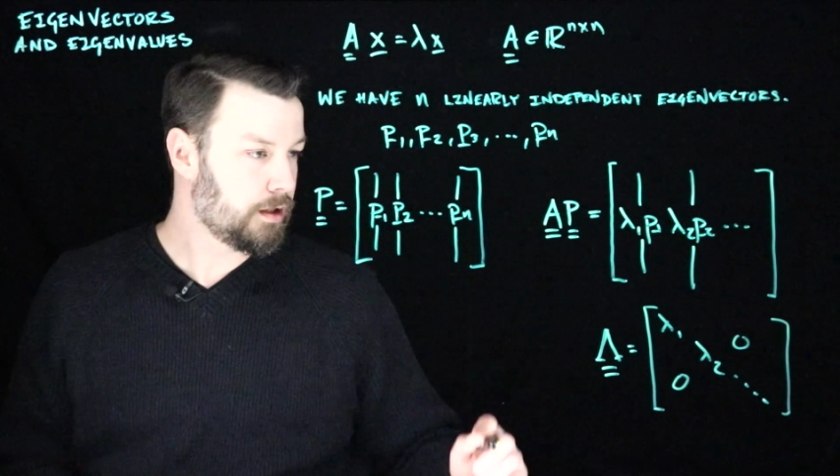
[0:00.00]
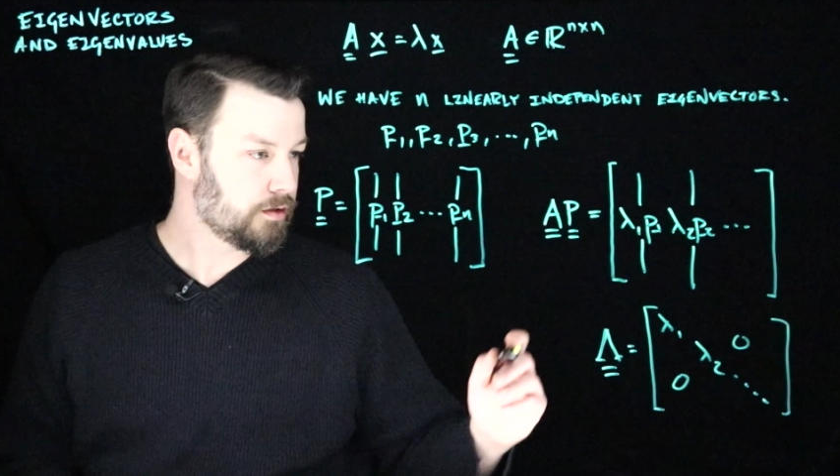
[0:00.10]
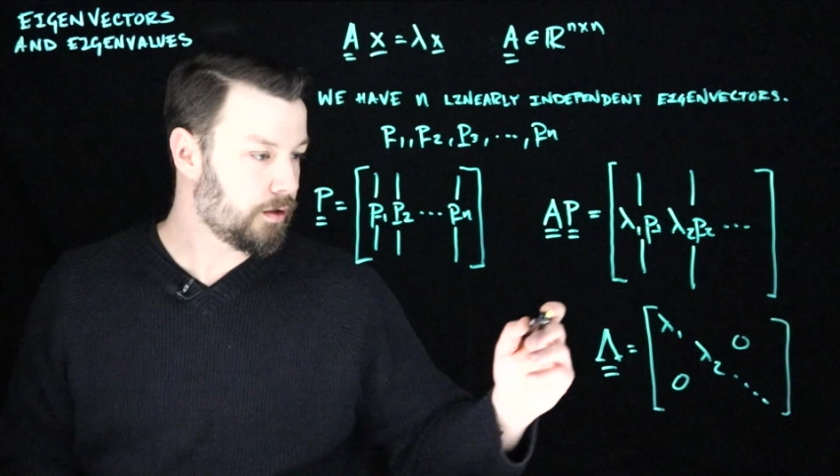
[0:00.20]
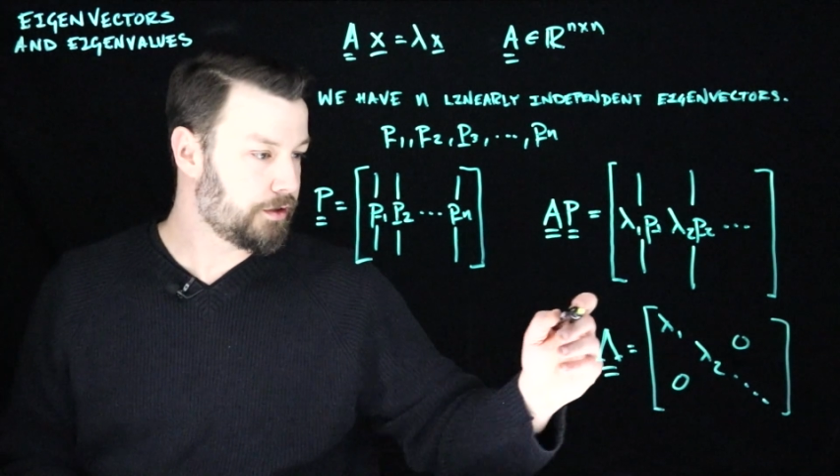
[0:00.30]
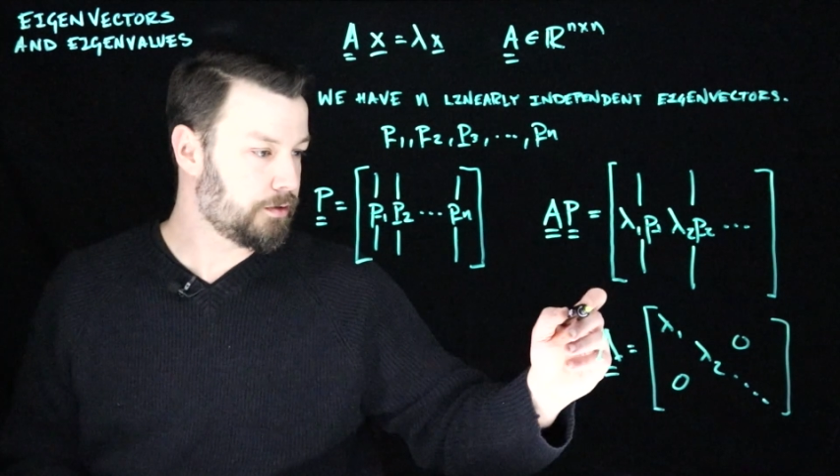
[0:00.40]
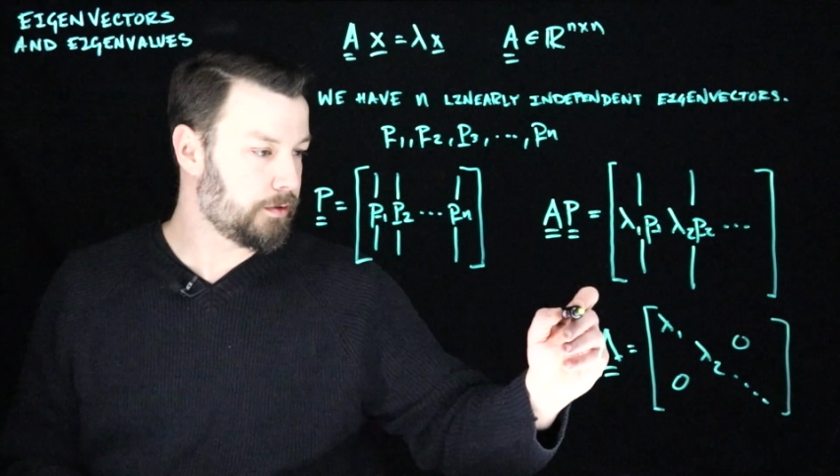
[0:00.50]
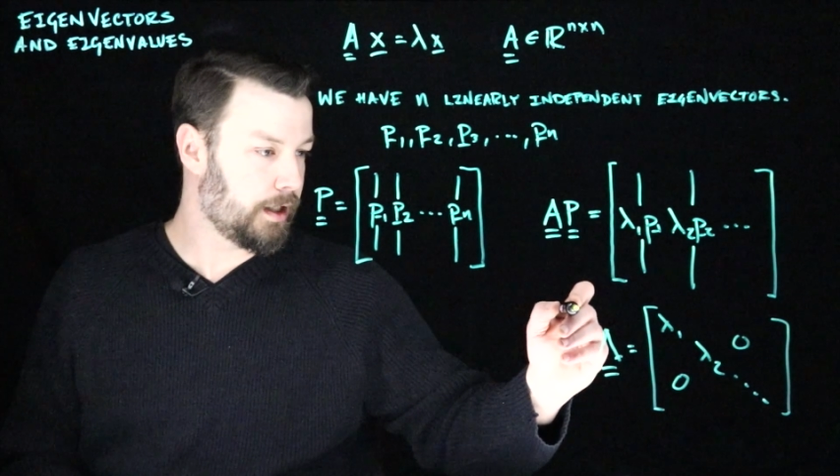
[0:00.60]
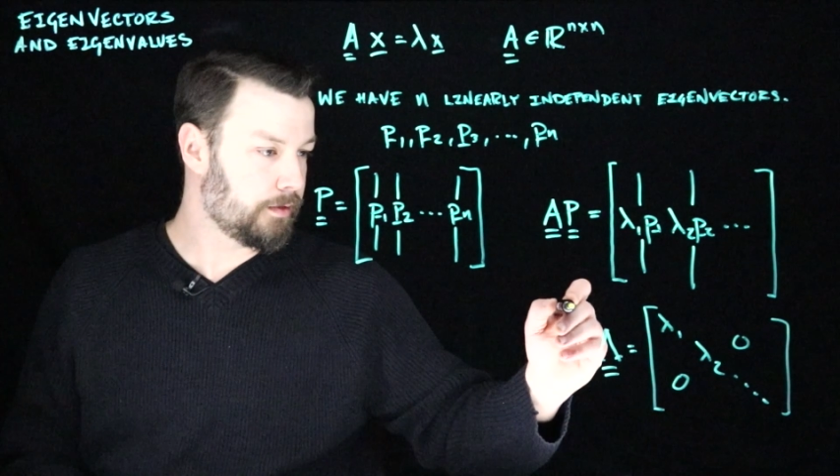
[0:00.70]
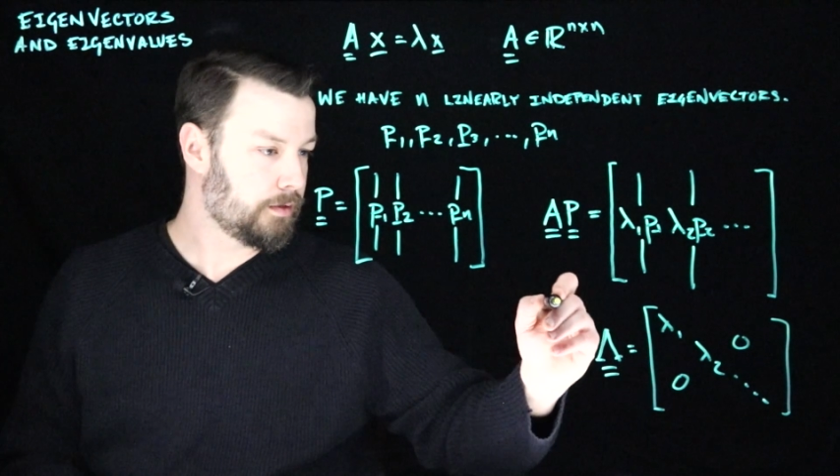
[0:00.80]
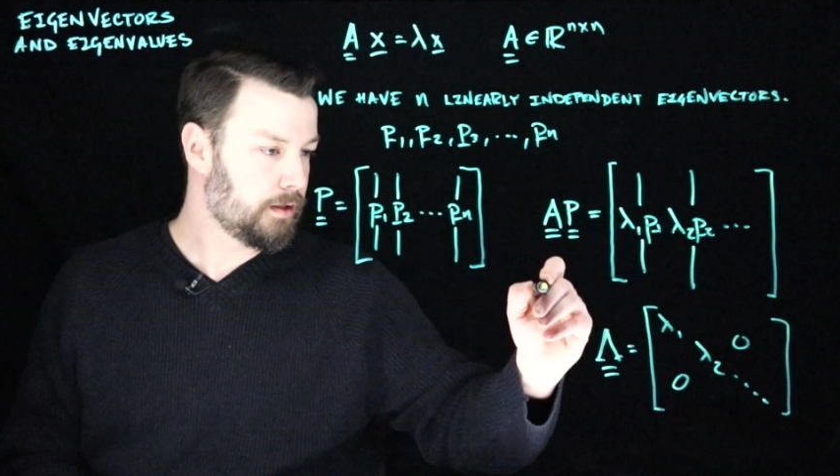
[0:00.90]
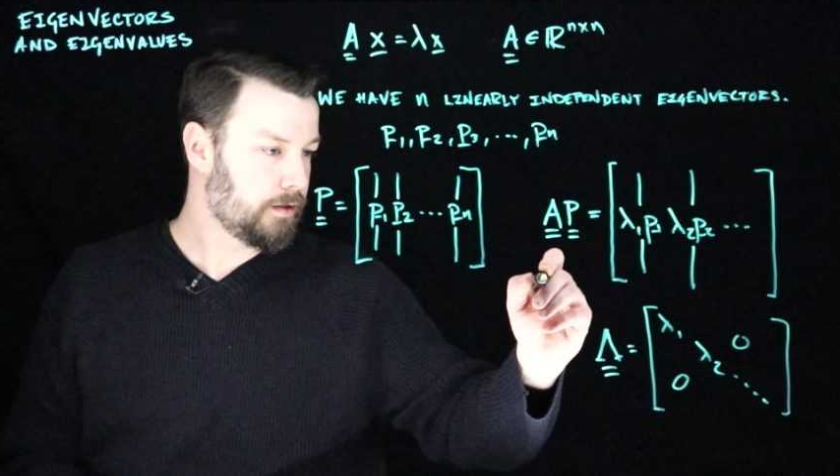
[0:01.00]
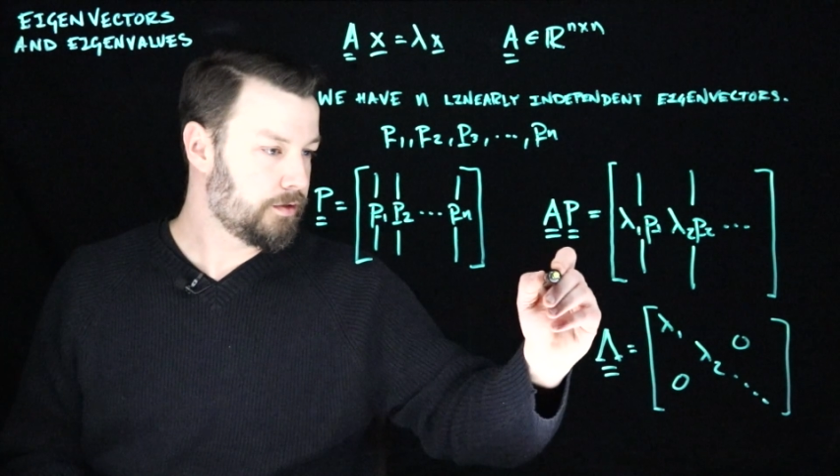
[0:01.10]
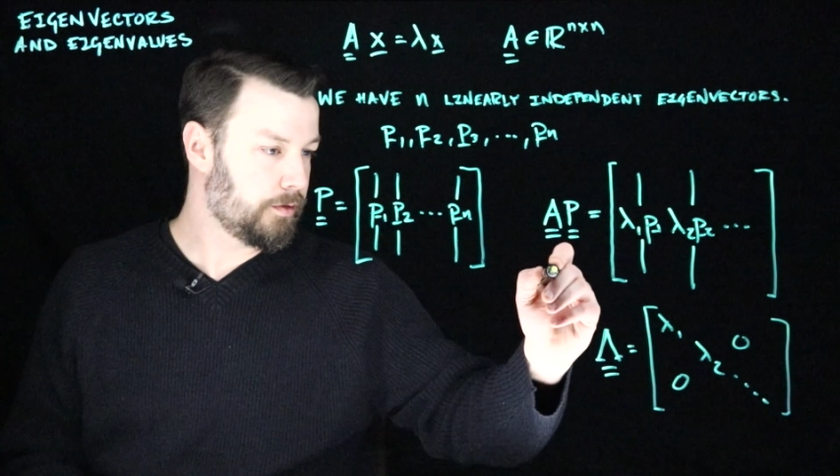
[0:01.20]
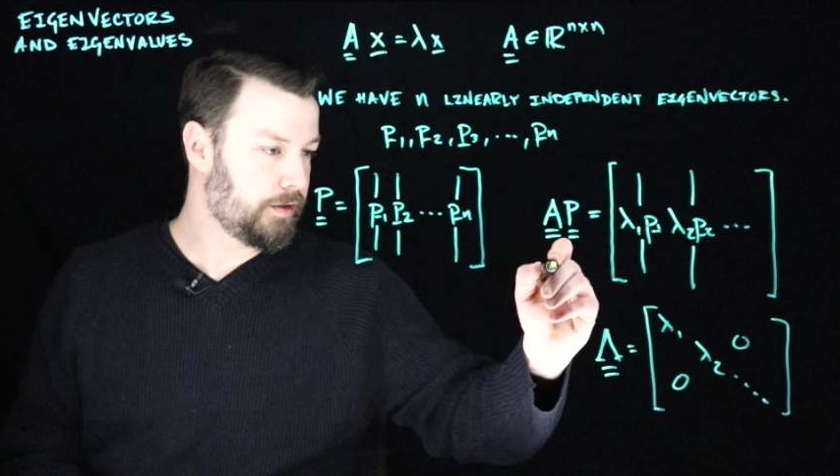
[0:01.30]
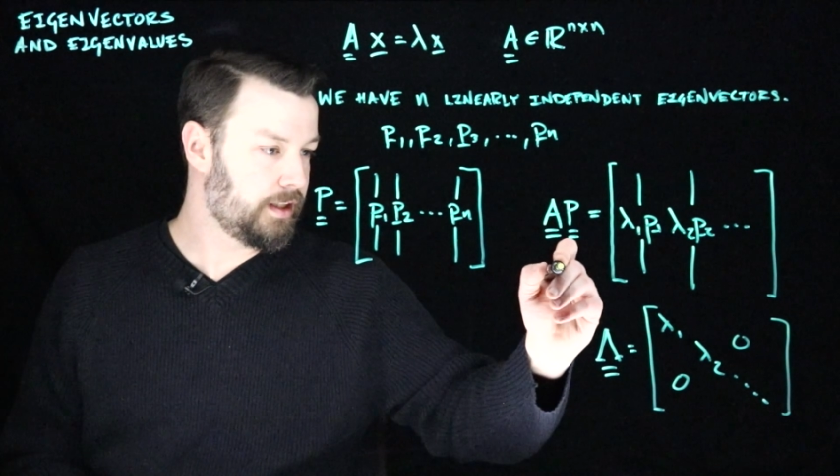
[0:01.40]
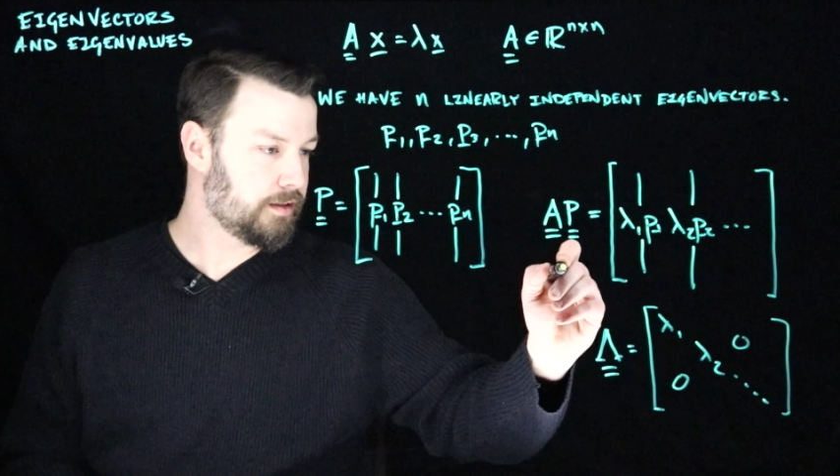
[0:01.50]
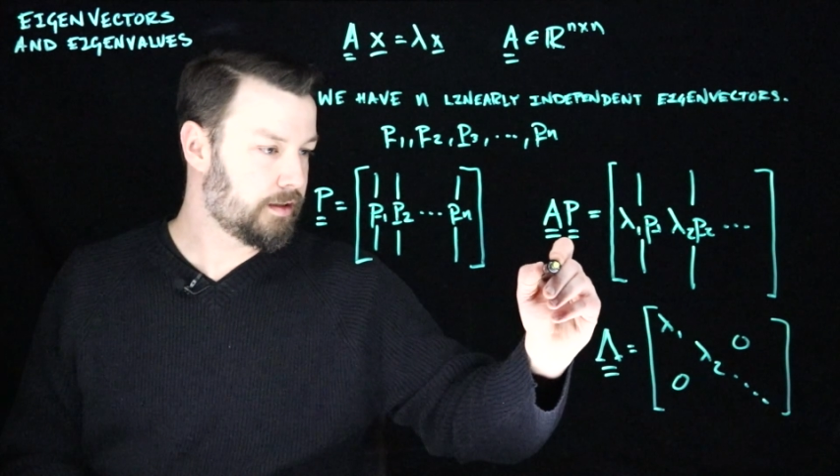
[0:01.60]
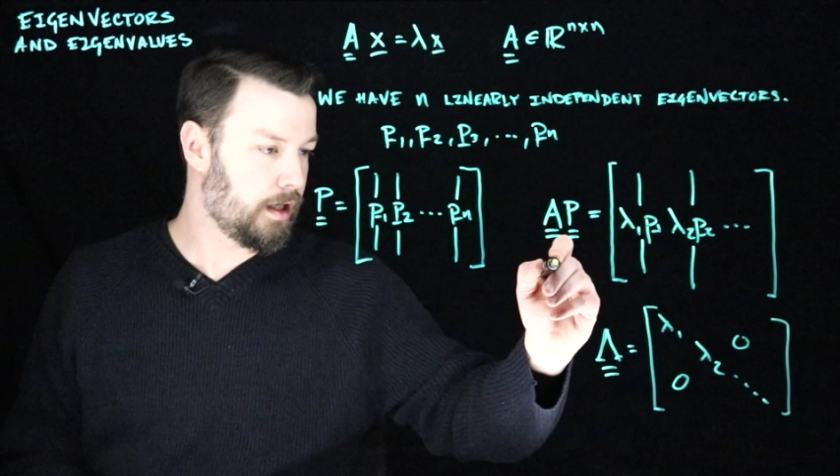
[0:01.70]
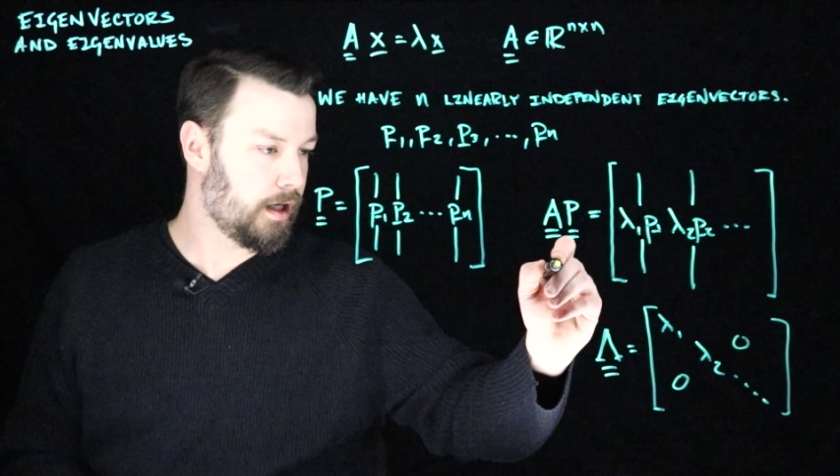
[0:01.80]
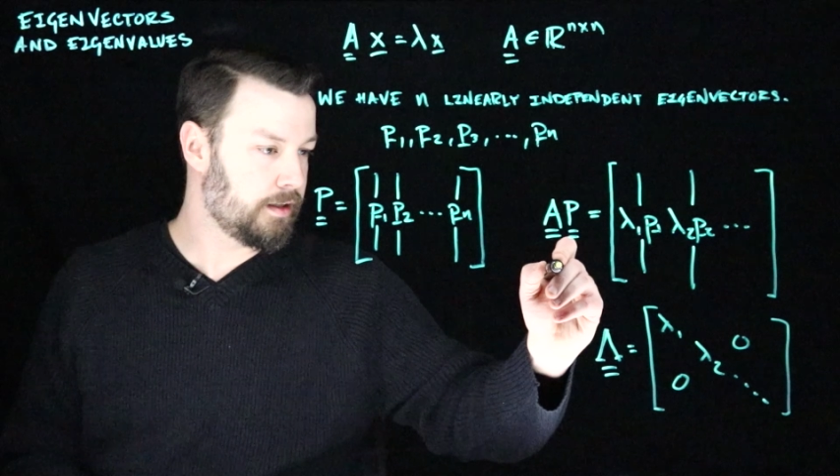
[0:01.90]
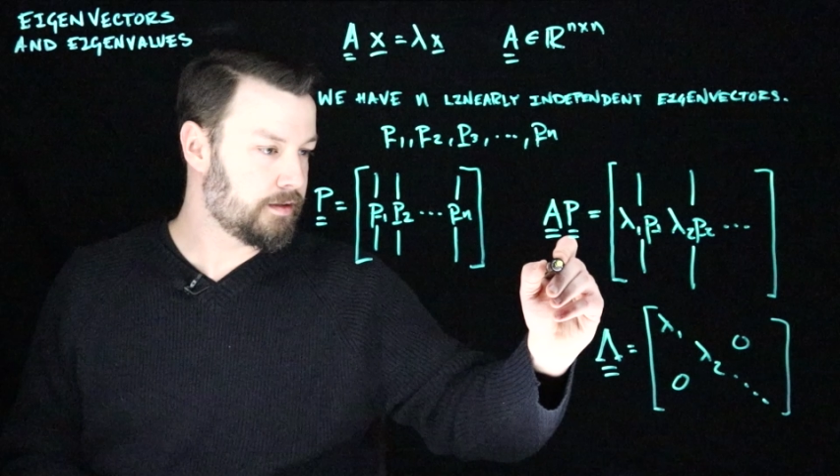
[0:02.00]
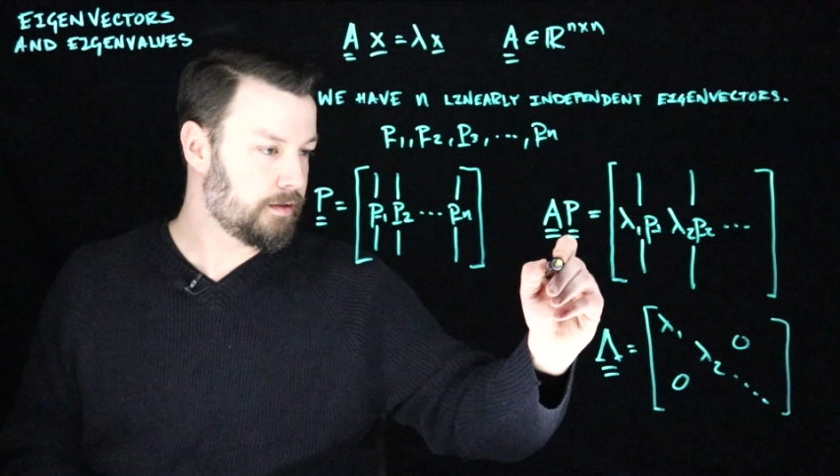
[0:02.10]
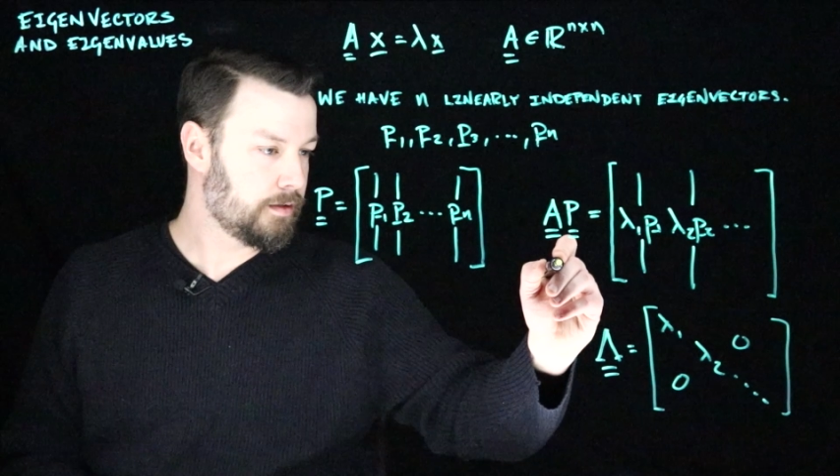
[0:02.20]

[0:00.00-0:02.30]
So let's do that. So these guys